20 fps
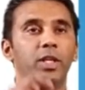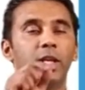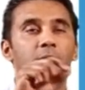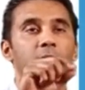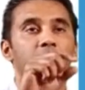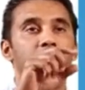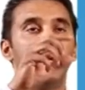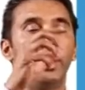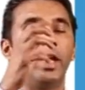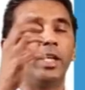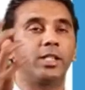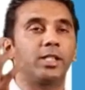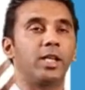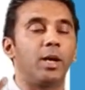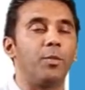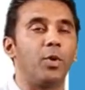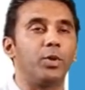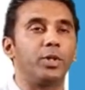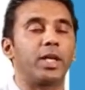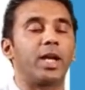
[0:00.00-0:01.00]
in some
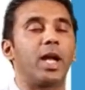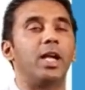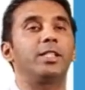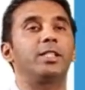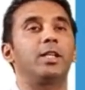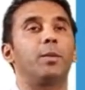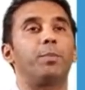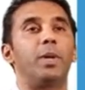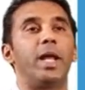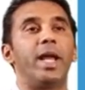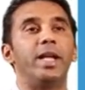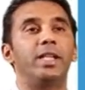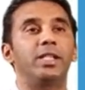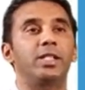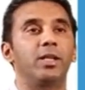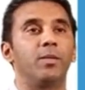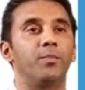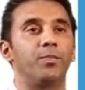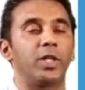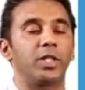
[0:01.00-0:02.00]
of the culture plates,
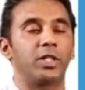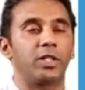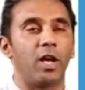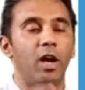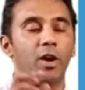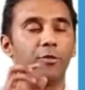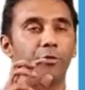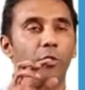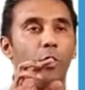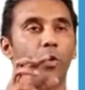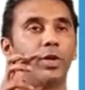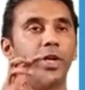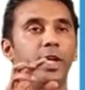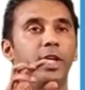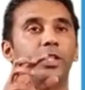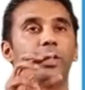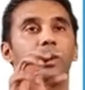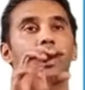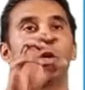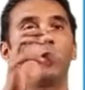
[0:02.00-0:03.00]
the Staph
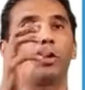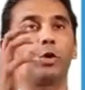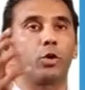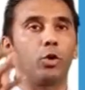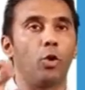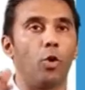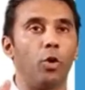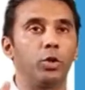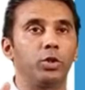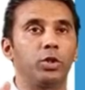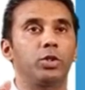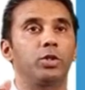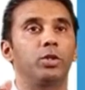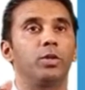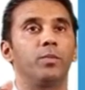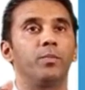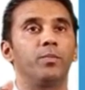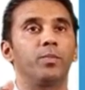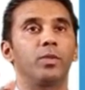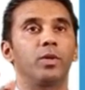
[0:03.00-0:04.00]
aureus growth
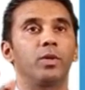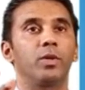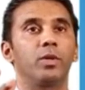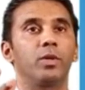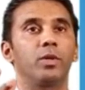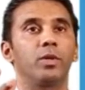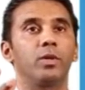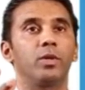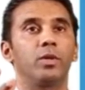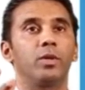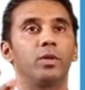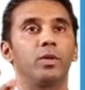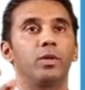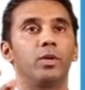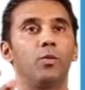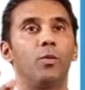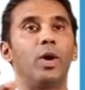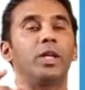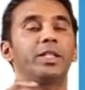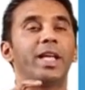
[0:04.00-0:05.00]

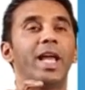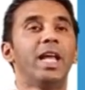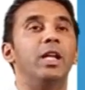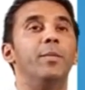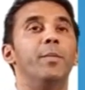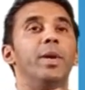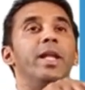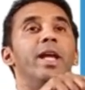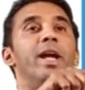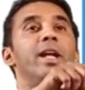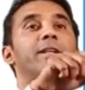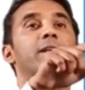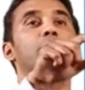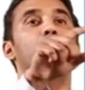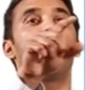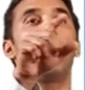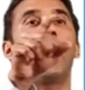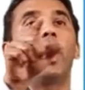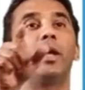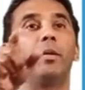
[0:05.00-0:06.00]
was eliminated
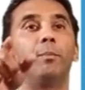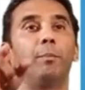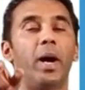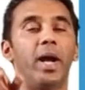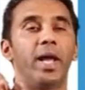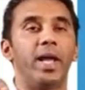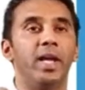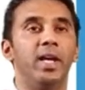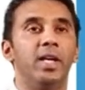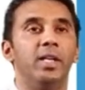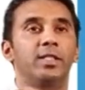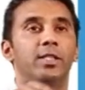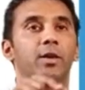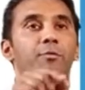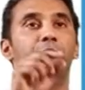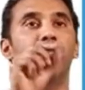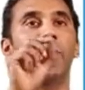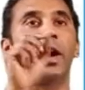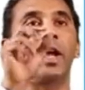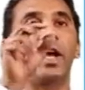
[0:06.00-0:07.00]
by some
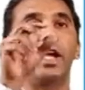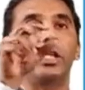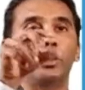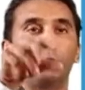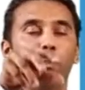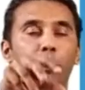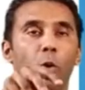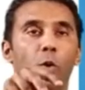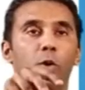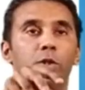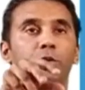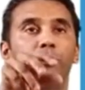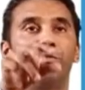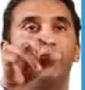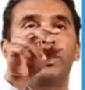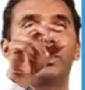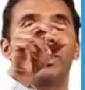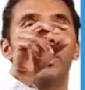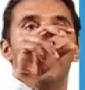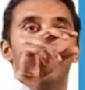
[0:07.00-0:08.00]
fungal spores
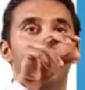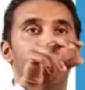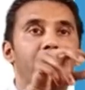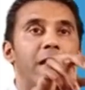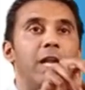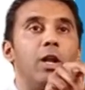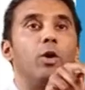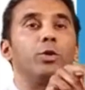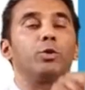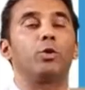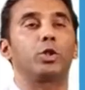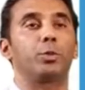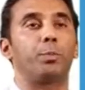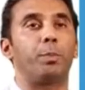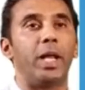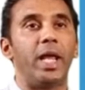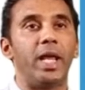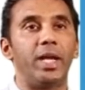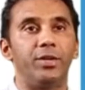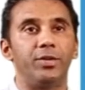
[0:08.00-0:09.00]
which fell on those
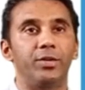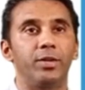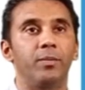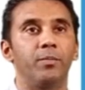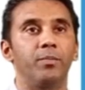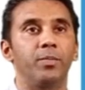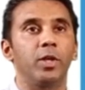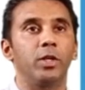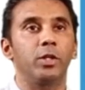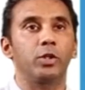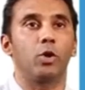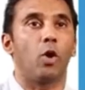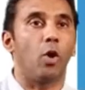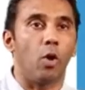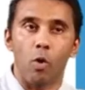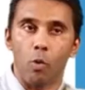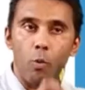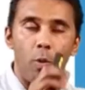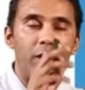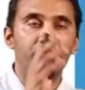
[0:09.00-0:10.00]
plates. So
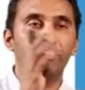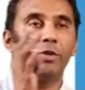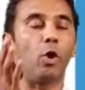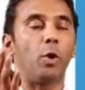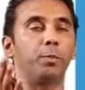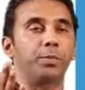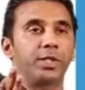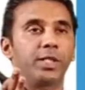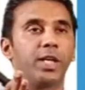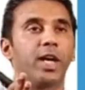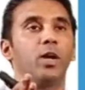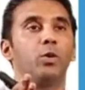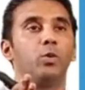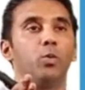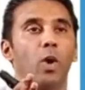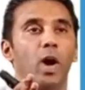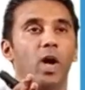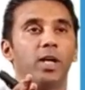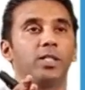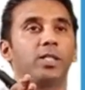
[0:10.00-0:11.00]
what we observed
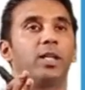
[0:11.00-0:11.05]
was